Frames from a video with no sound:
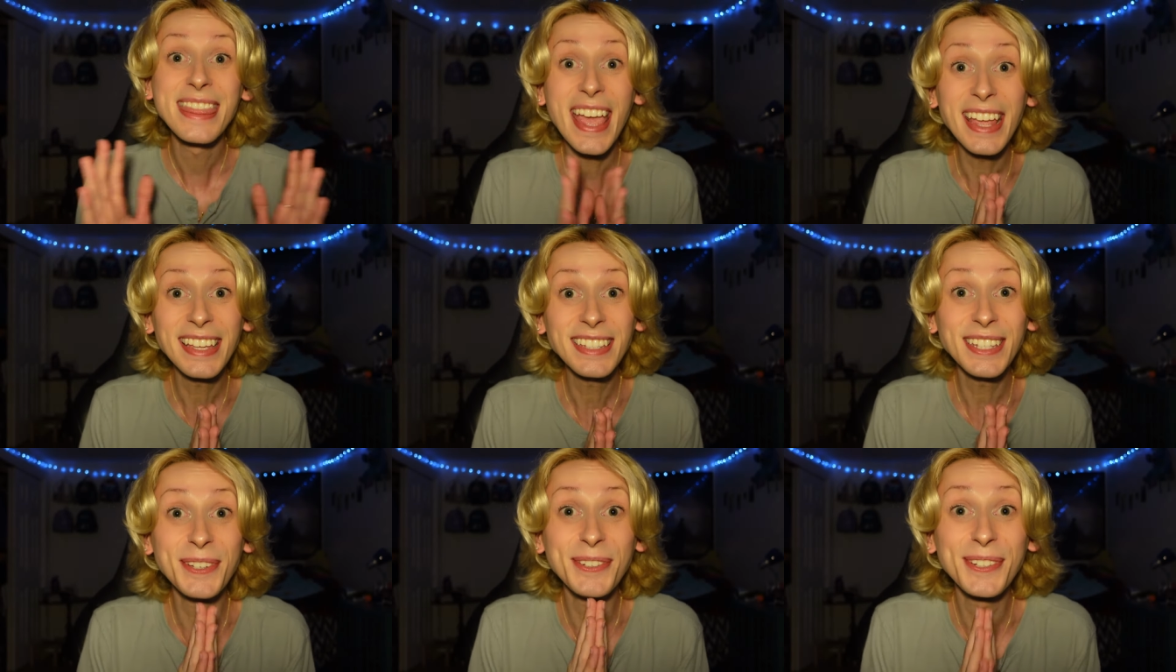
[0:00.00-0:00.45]

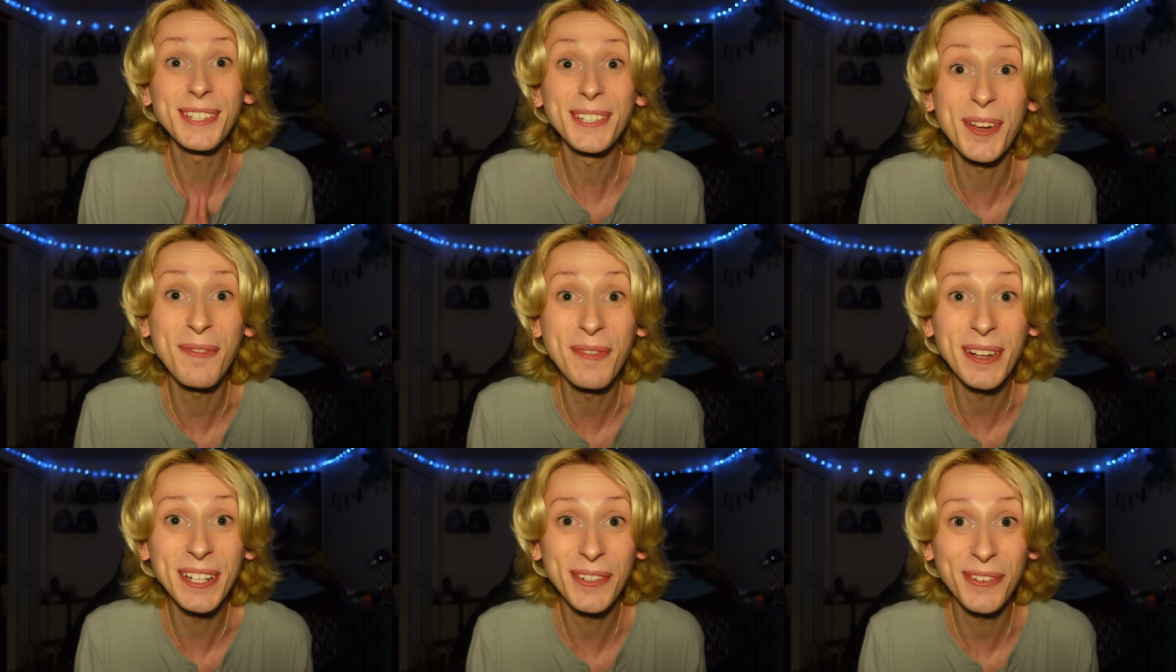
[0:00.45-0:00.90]
Thank you
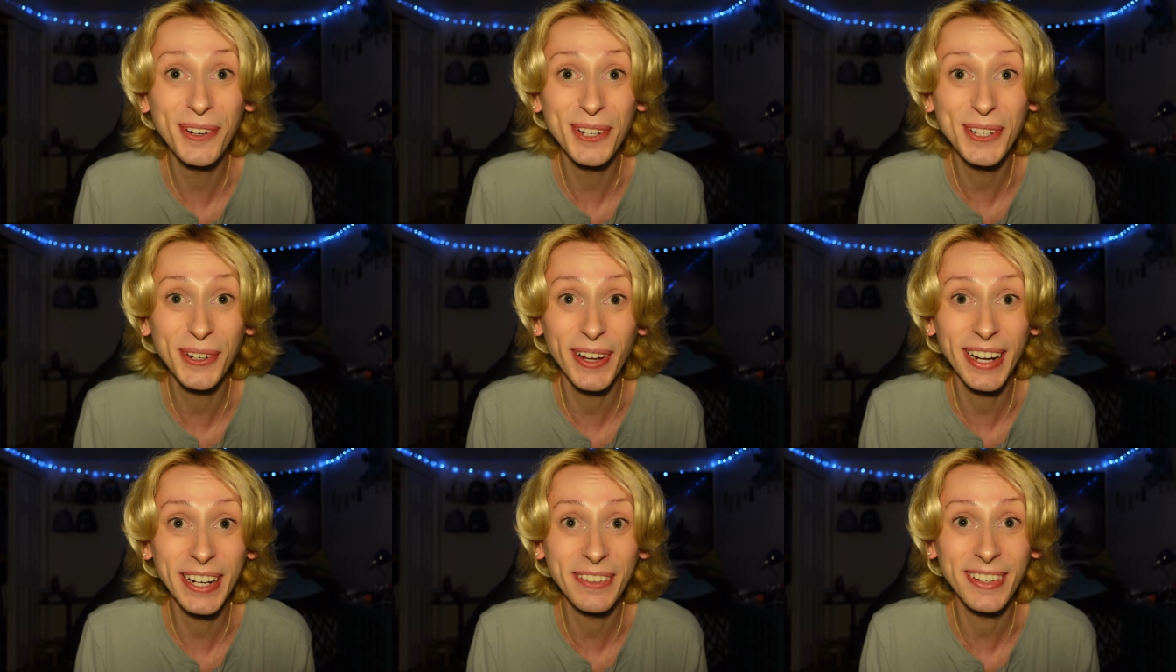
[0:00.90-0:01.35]
so much for
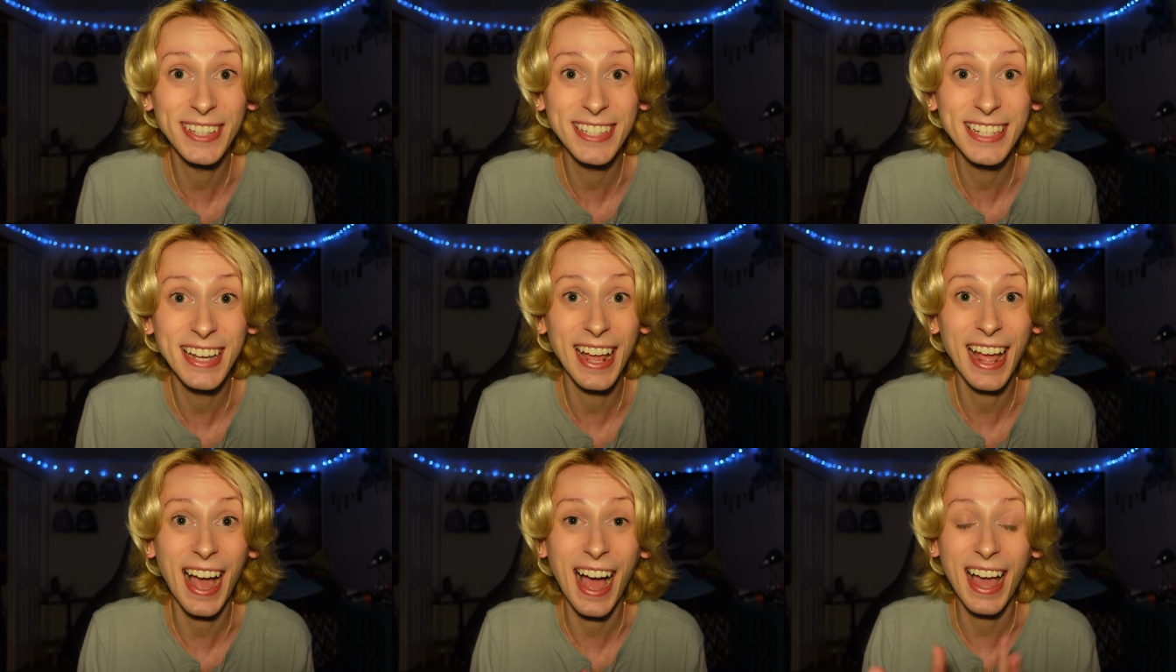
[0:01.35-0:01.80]
joining me
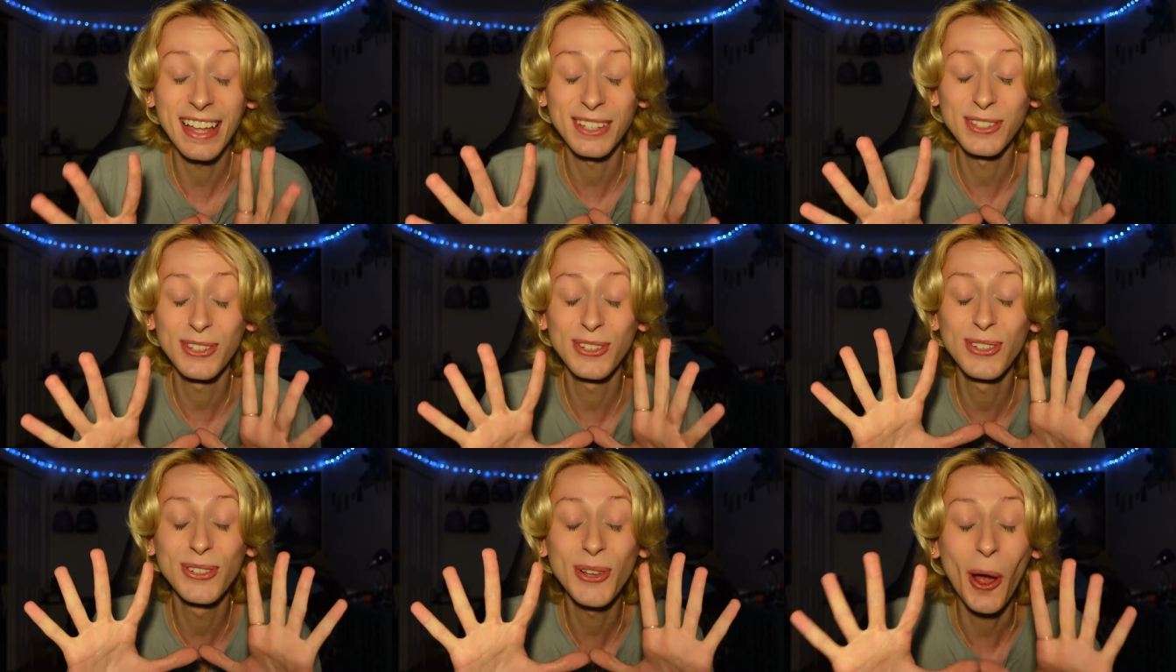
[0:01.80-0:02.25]
today. I
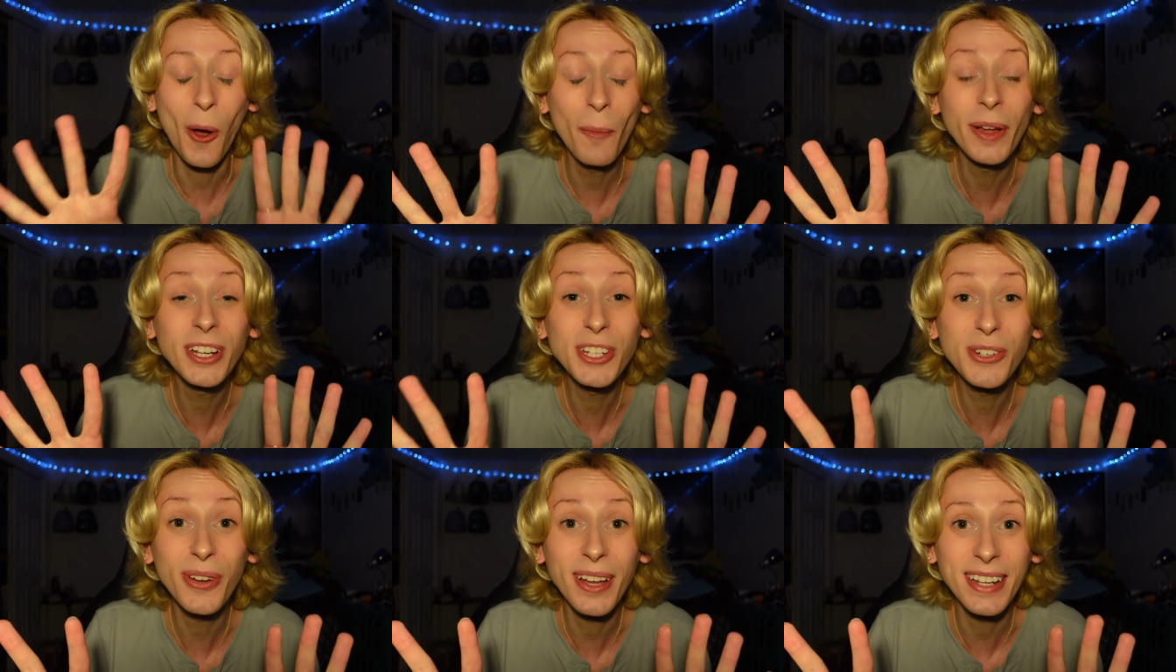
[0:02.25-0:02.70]
had so
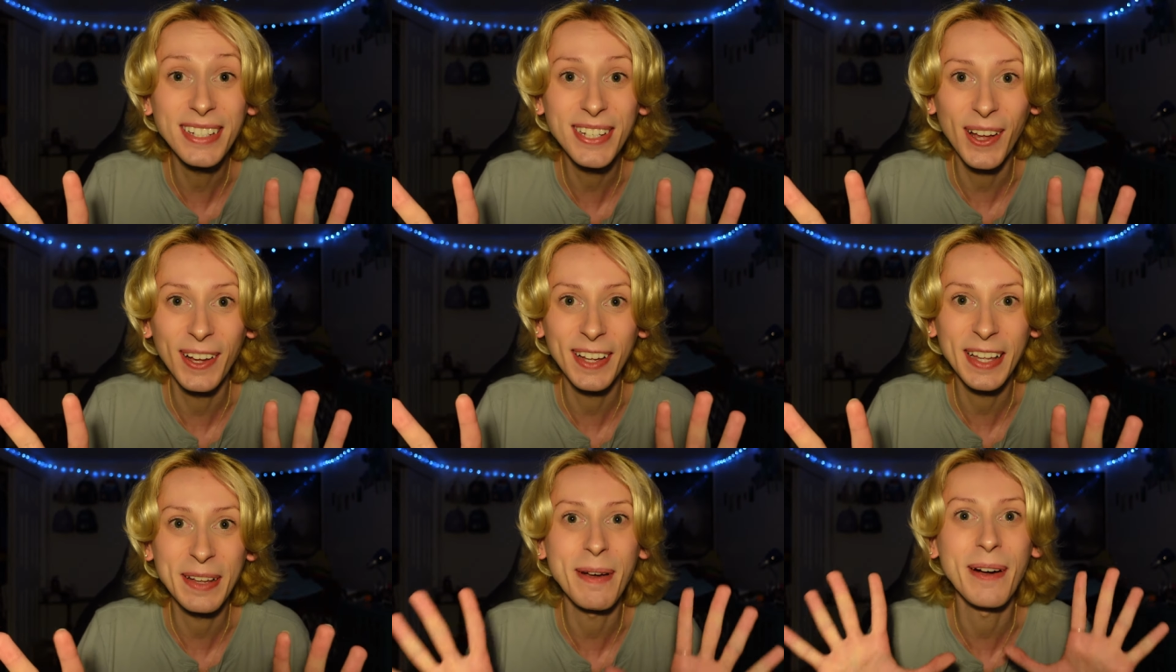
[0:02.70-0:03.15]
much fun
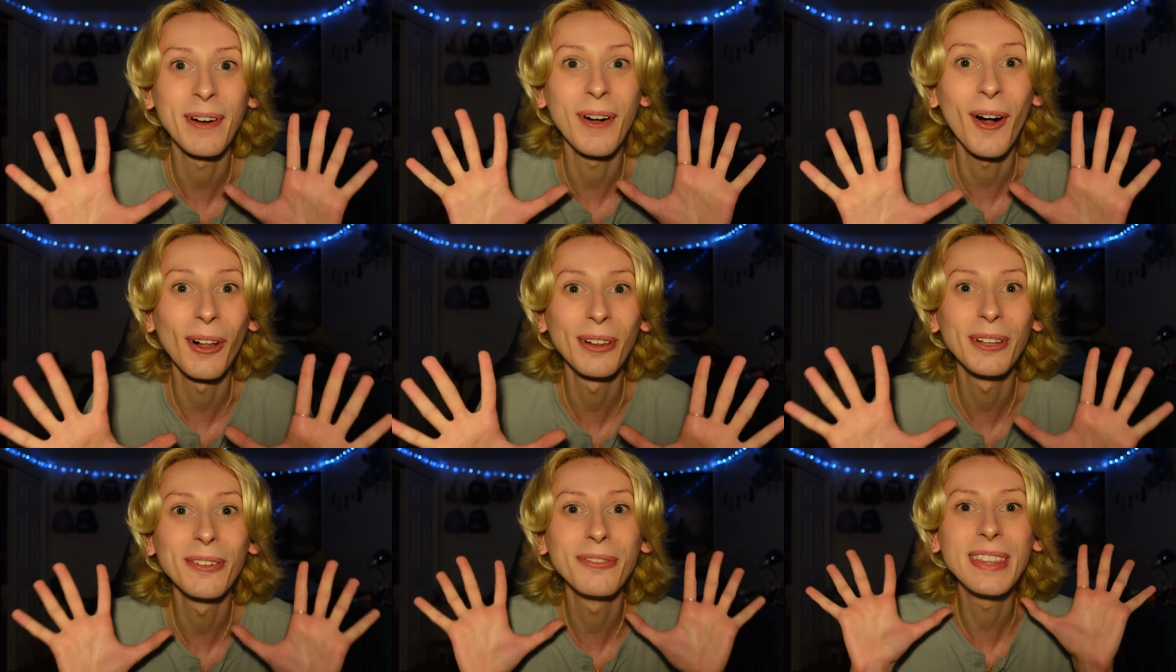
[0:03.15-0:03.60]
talking about
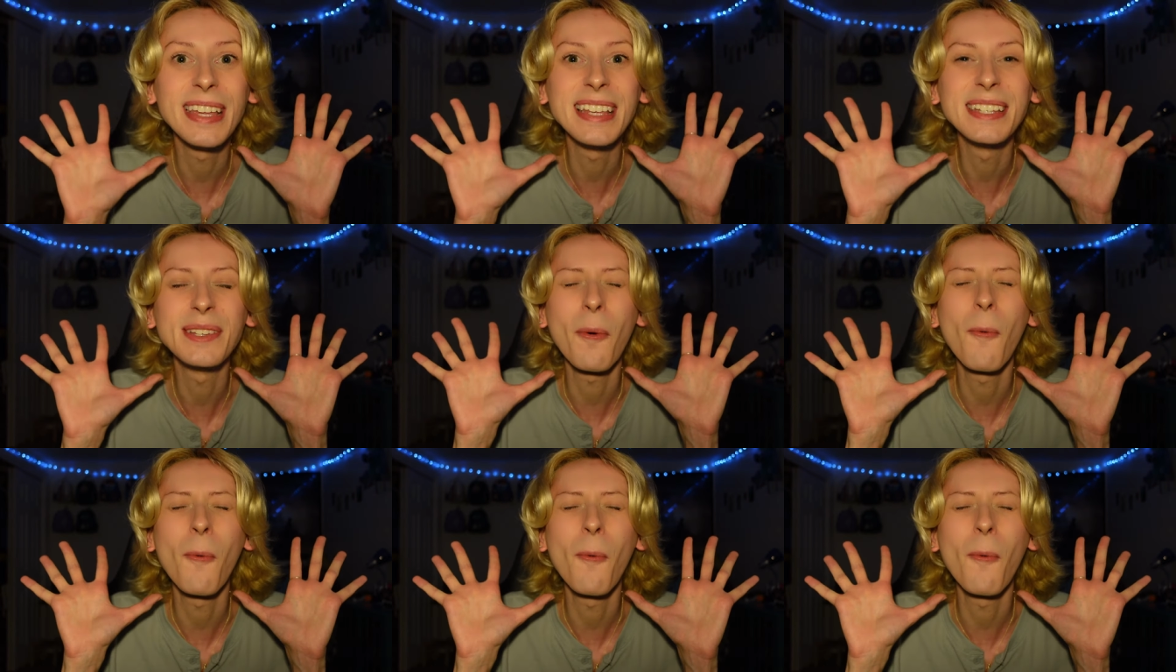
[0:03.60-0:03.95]
all of these